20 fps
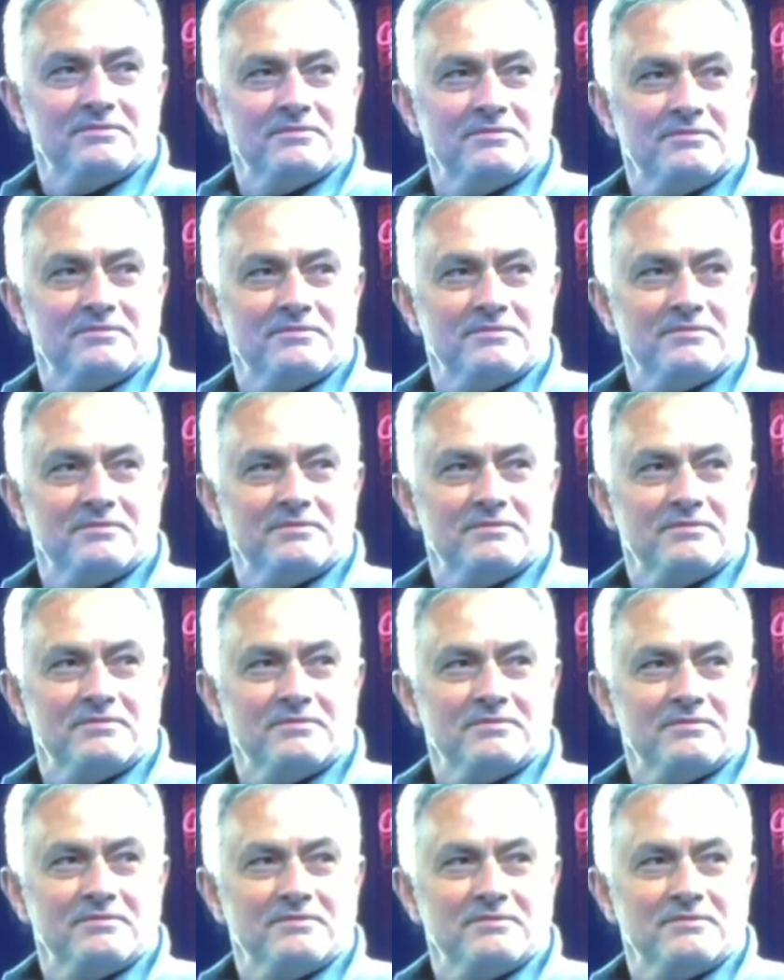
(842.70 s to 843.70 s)

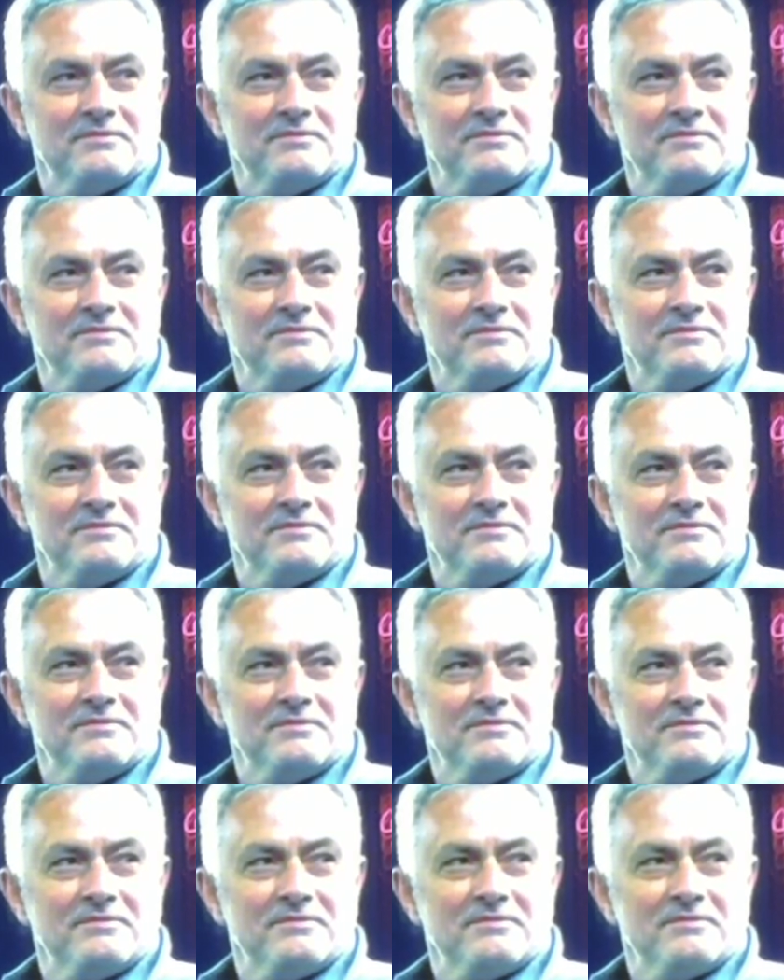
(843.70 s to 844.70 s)

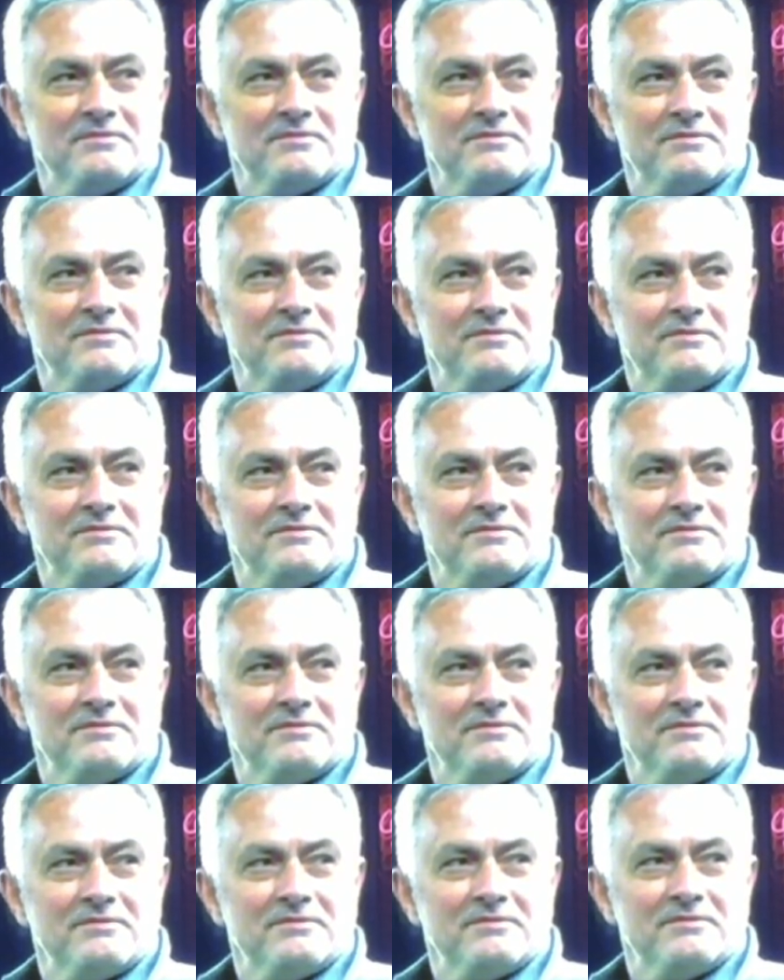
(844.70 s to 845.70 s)

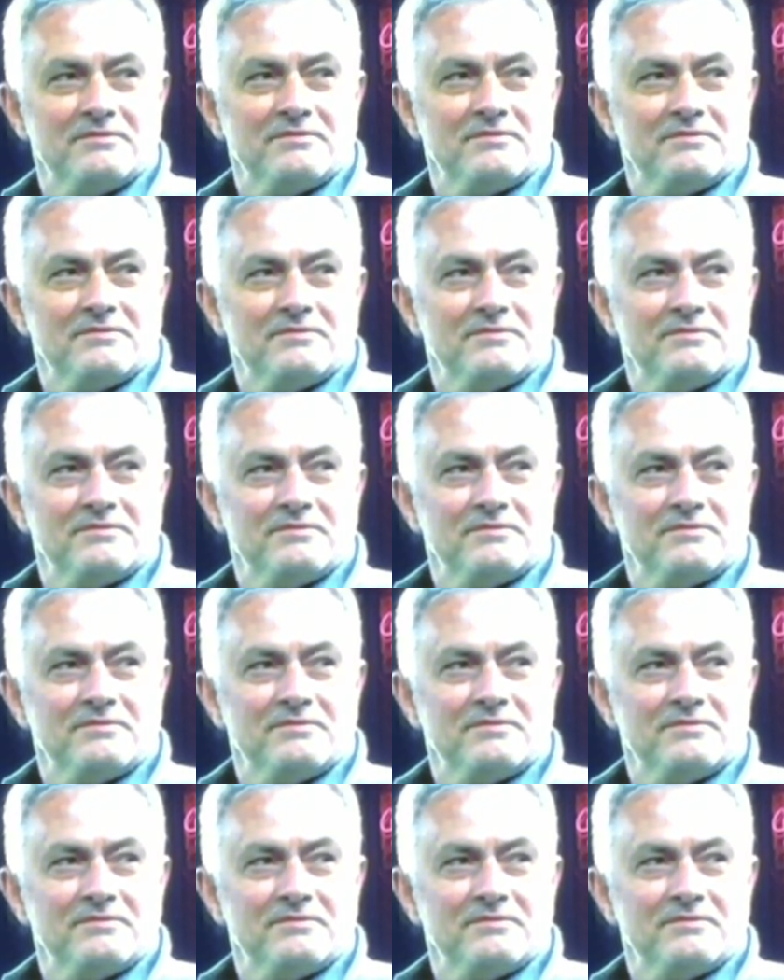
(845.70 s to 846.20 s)
This person isn't speaking.